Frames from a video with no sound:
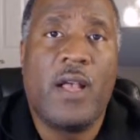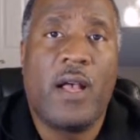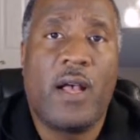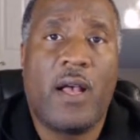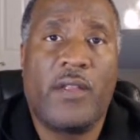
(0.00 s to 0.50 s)

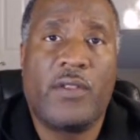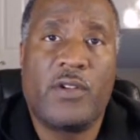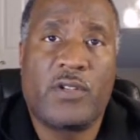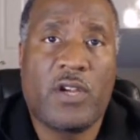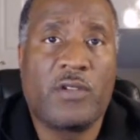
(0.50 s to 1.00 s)
The
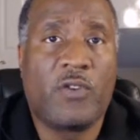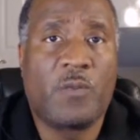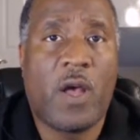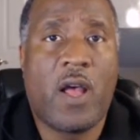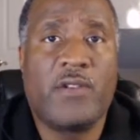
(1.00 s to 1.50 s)
discussion
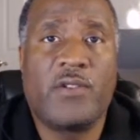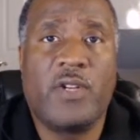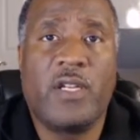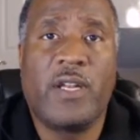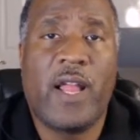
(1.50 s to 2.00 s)
response, you
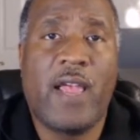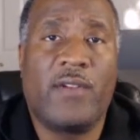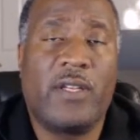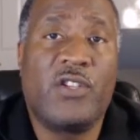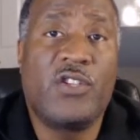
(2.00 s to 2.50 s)
needed to have
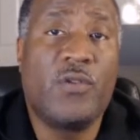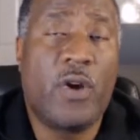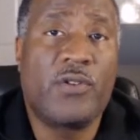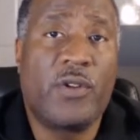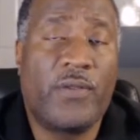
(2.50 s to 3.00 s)
at least
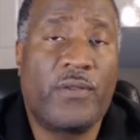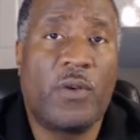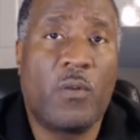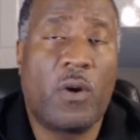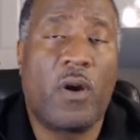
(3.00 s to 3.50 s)

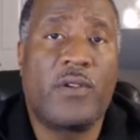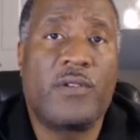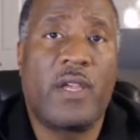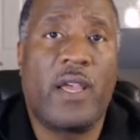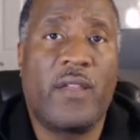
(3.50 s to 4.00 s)
250
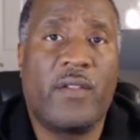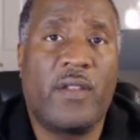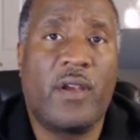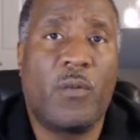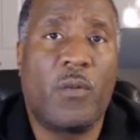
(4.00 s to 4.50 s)
words, and
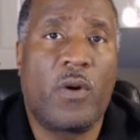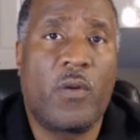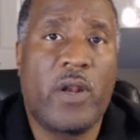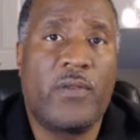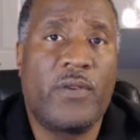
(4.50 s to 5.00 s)
there were
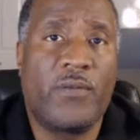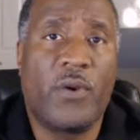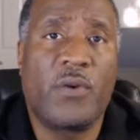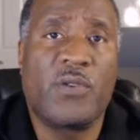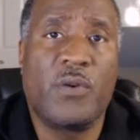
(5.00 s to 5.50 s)
quite a few
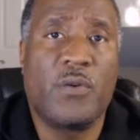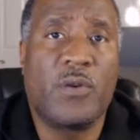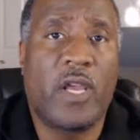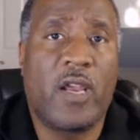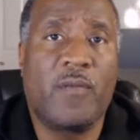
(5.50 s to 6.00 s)
folks who
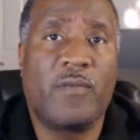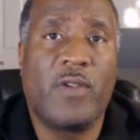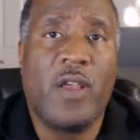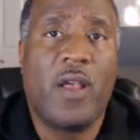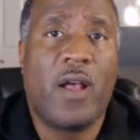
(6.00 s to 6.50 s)

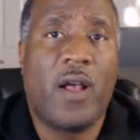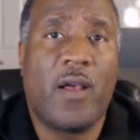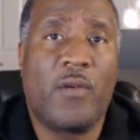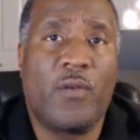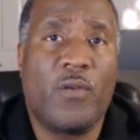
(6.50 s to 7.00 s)
came
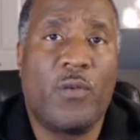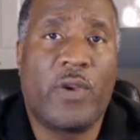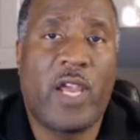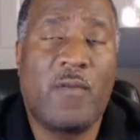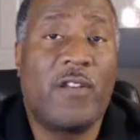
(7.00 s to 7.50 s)

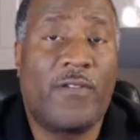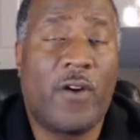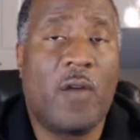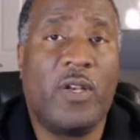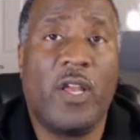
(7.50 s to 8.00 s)
in
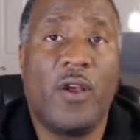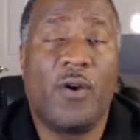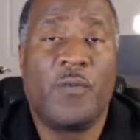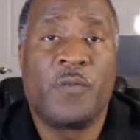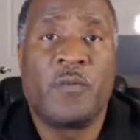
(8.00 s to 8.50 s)
far
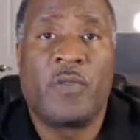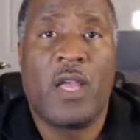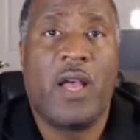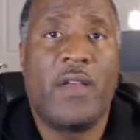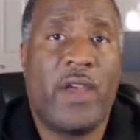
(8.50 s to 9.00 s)
below
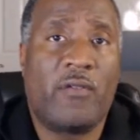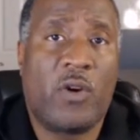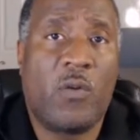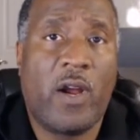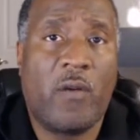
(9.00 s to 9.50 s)
that
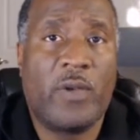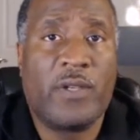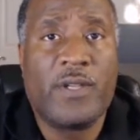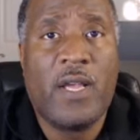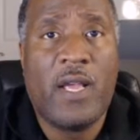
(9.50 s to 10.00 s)

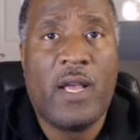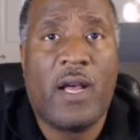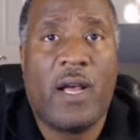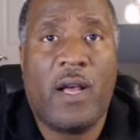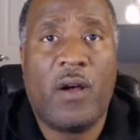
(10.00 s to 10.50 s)
requirement.
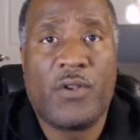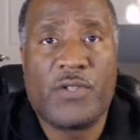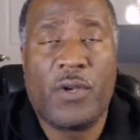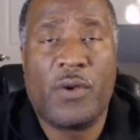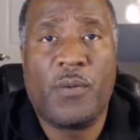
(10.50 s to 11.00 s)

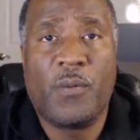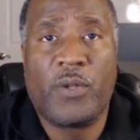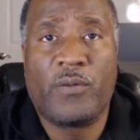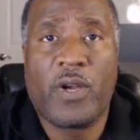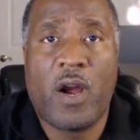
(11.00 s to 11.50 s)
Also,
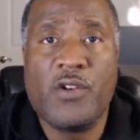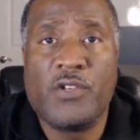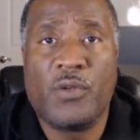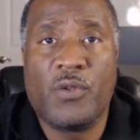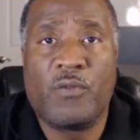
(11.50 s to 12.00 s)
with
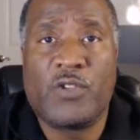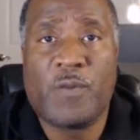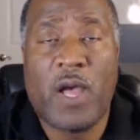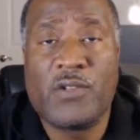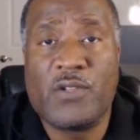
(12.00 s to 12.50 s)
regard to the
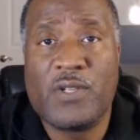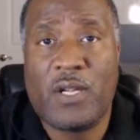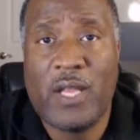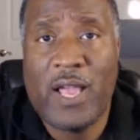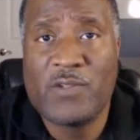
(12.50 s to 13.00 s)
responses to
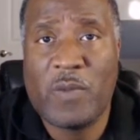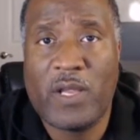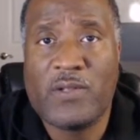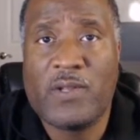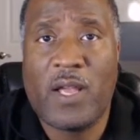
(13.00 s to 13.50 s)

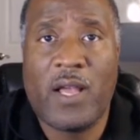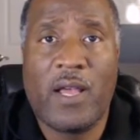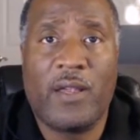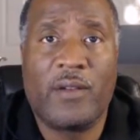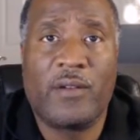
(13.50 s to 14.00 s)
classmates,
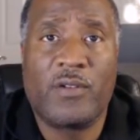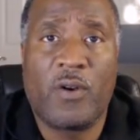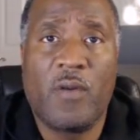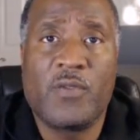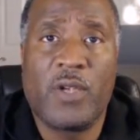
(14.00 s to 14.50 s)
in
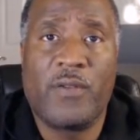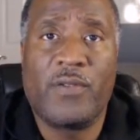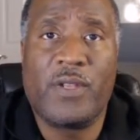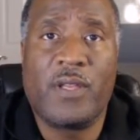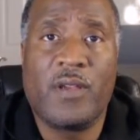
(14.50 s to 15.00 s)
terms
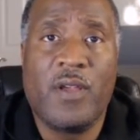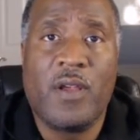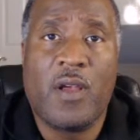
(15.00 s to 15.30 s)
of the